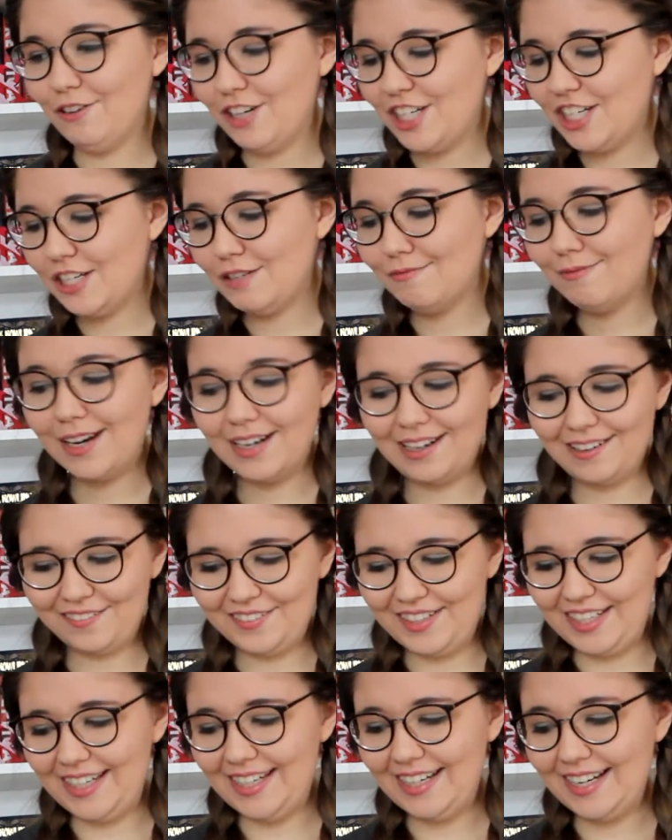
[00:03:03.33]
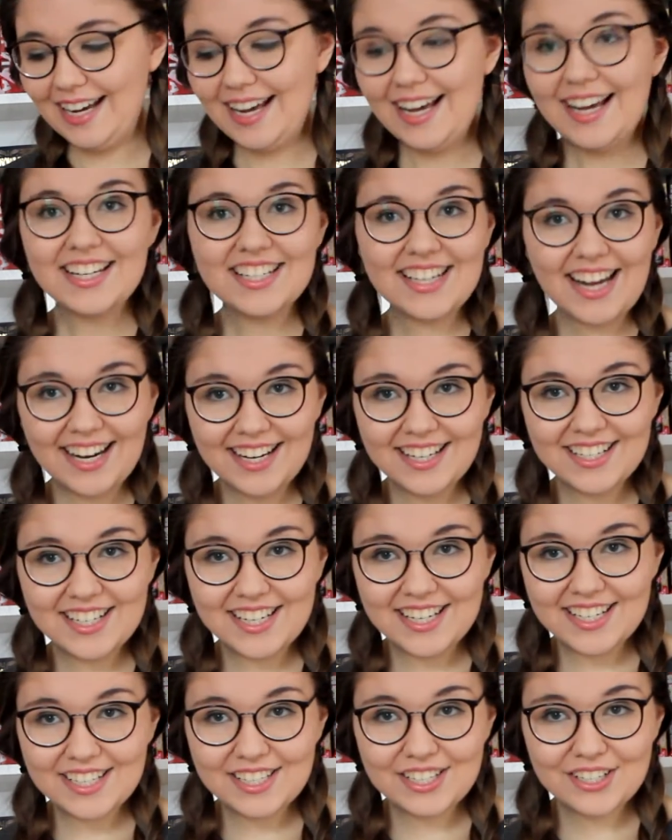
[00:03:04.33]
which is one of the
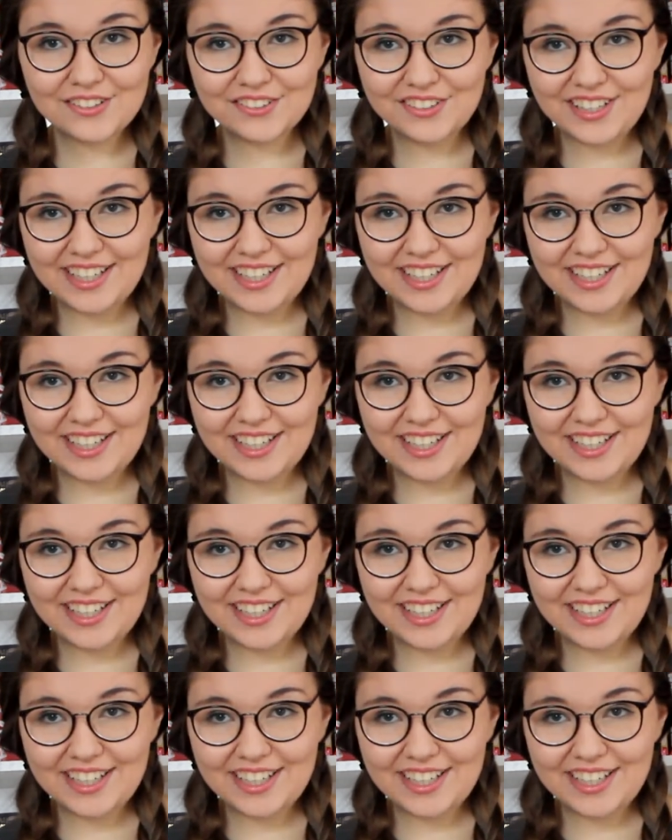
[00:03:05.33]
challenges to